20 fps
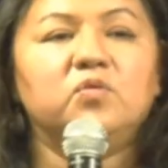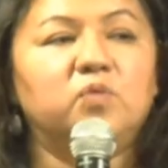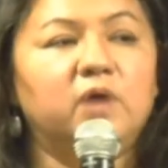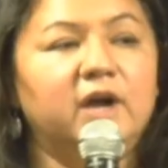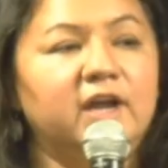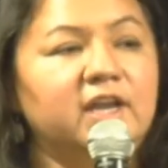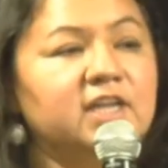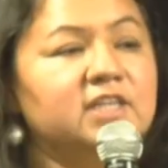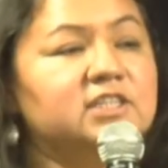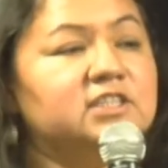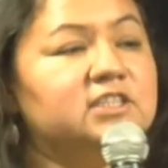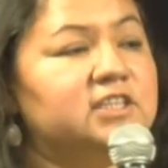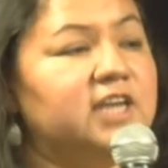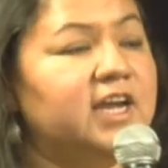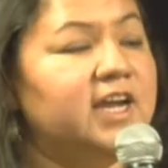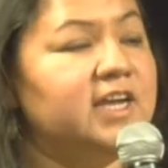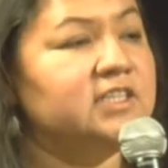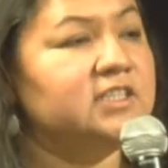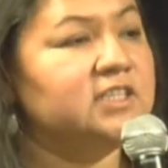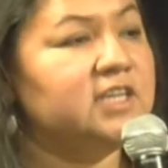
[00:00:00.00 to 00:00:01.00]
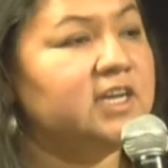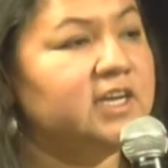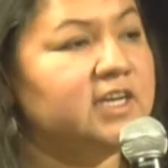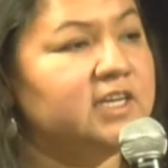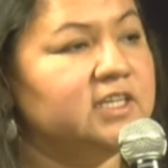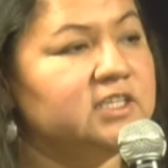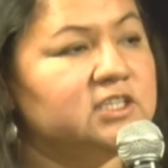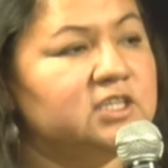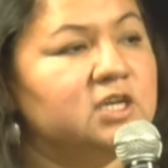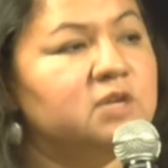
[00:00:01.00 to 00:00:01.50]
What it says
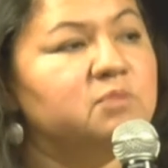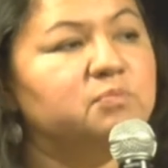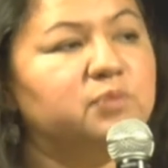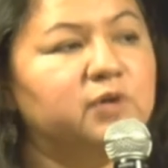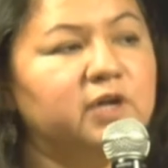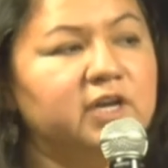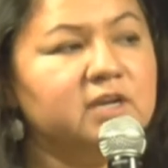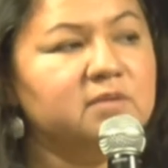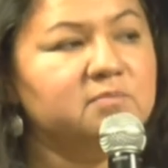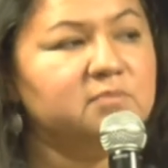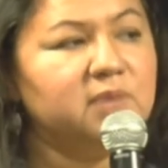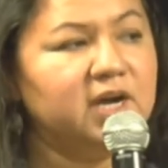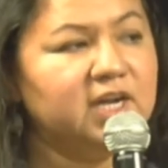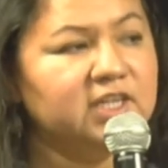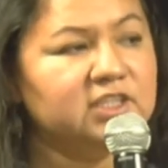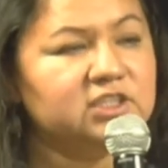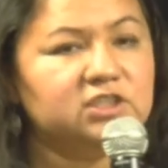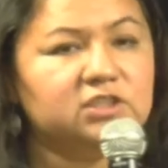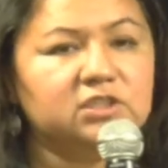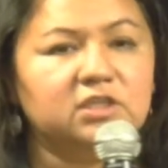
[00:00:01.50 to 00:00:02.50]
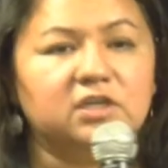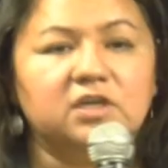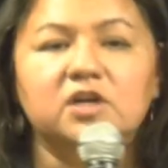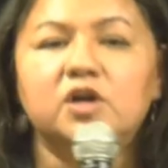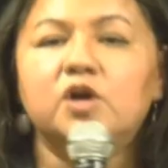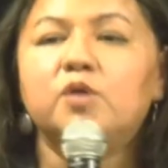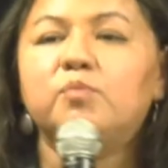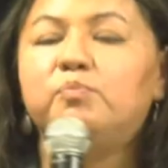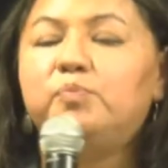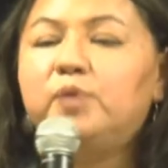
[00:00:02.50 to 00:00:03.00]
is "bon matsu,
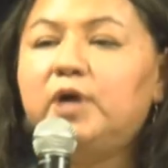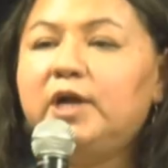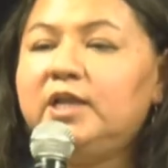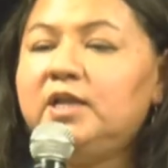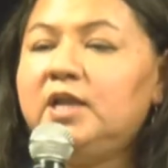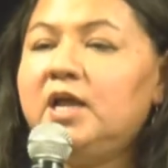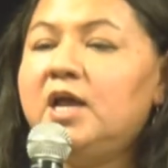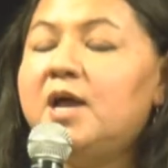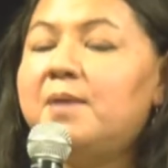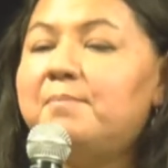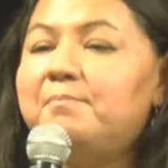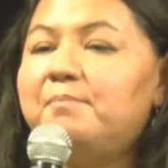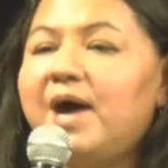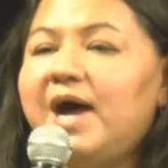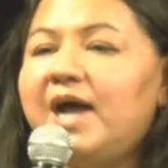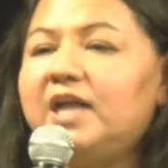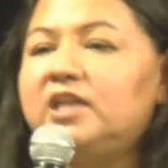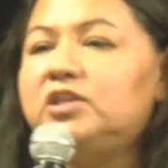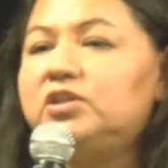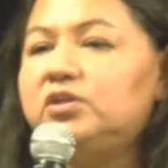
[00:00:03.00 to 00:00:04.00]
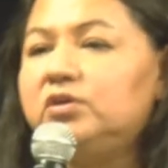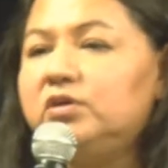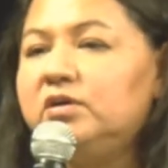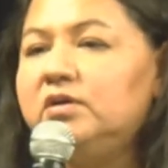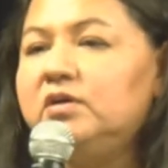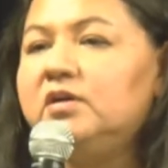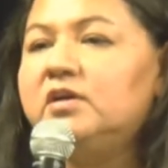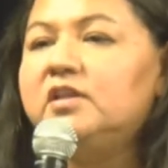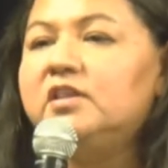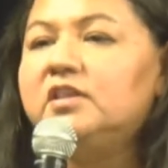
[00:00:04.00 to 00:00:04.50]
bon matu.
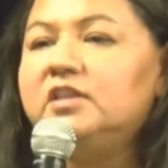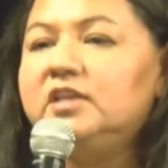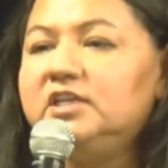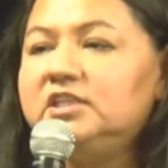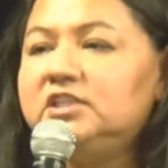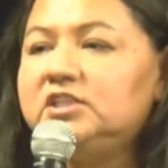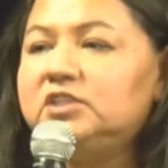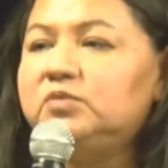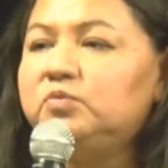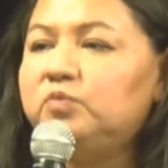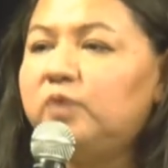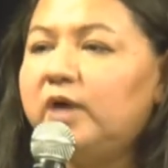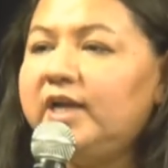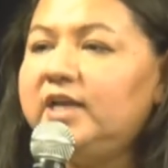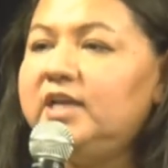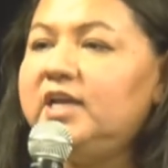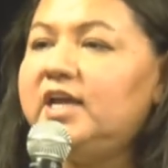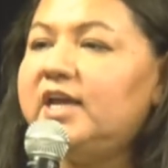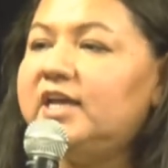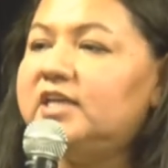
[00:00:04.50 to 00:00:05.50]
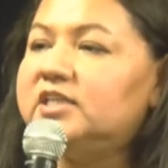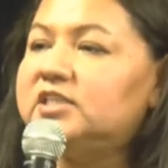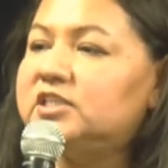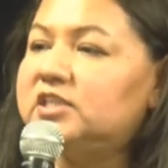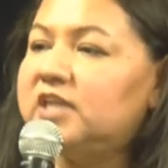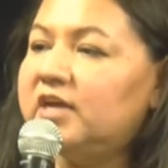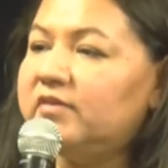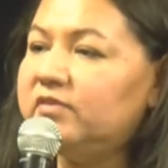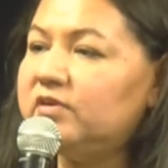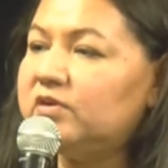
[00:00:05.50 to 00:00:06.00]
This one is
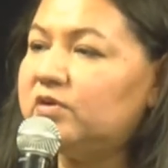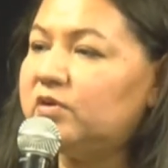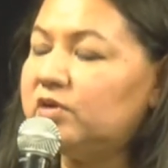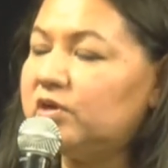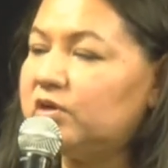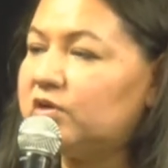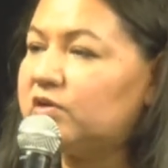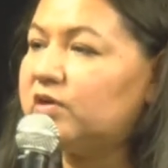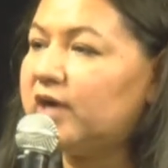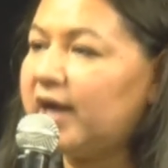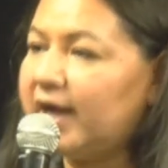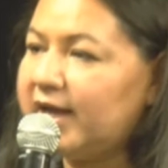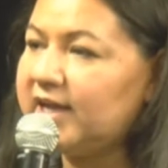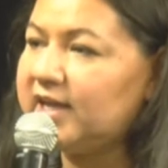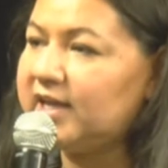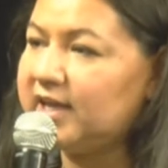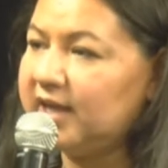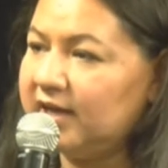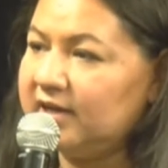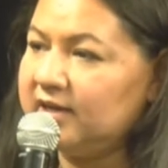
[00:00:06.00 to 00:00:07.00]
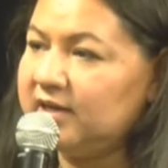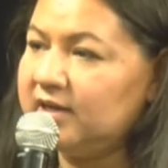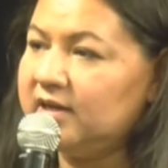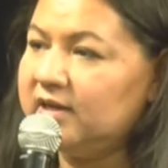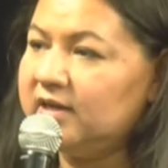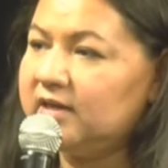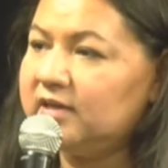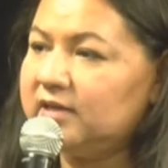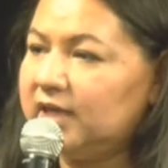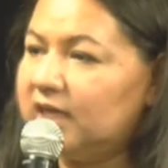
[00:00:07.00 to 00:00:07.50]
never gonna cry again.
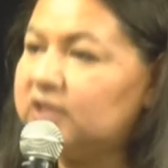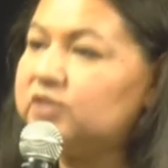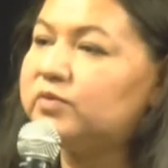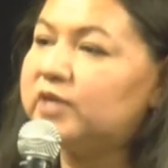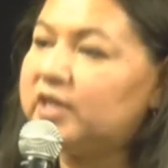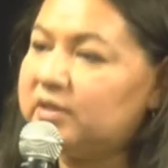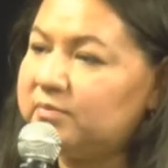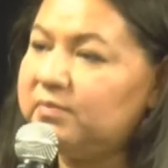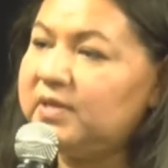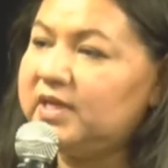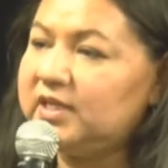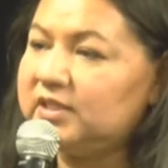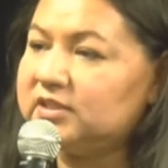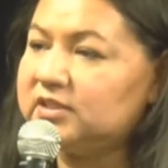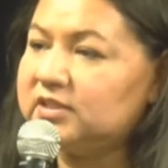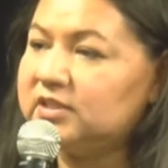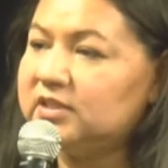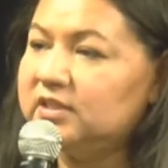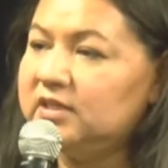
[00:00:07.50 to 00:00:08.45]
That's what it means.